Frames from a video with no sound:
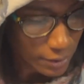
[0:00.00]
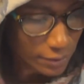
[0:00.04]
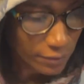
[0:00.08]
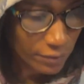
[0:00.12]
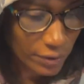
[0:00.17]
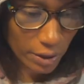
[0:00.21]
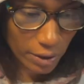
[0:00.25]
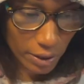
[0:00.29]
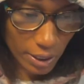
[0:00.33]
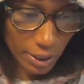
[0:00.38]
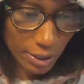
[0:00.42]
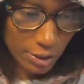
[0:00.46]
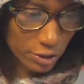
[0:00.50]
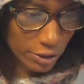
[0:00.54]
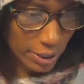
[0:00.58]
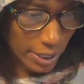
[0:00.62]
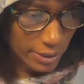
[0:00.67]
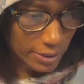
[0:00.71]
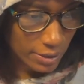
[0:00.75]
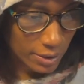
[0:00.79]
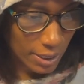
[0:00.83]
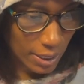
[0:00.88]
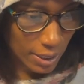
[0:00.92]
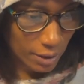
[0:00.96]
Very
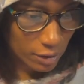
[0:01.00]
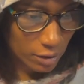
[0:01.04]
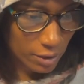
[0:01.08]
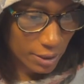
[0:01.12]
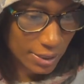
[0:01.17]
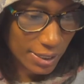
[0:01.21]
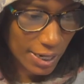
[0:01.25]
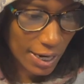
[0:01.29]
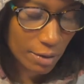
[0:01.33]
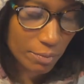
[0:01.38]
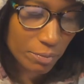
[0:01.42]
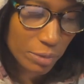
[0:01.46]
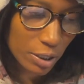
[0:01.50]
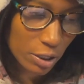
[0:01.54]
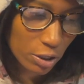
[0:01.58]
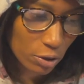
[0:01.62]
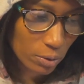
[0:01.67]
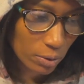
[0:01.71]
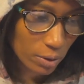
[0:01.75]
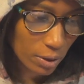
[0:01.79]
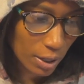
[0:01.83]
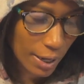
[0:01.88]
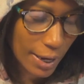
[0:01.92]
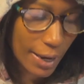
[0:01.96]
interesting. This
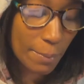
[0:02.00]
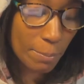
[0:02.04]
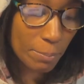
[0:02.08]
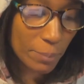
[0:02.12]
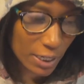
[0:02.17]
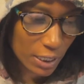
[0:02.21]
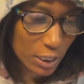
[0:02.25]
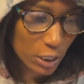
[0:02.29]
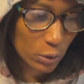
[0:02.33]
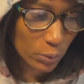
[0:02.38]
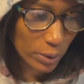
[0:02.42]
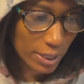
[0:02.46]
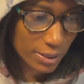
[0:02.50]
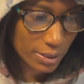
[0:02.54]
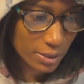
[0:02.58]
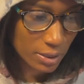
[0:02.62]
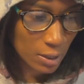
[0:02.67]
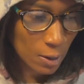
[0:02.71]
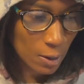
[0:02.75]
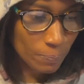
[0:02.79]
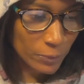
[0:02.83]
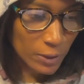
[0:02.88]
ambiguous